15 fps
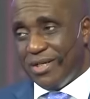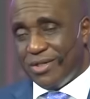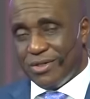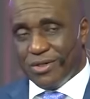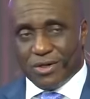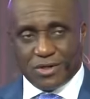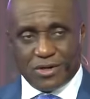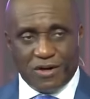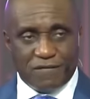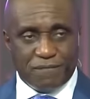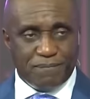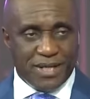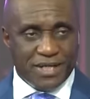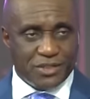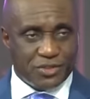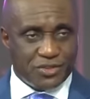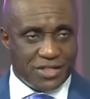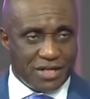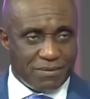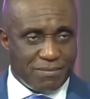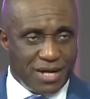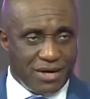No government
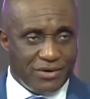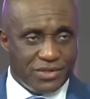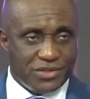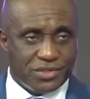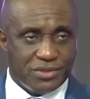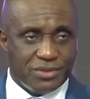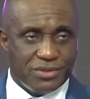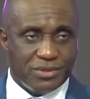instituted marriage.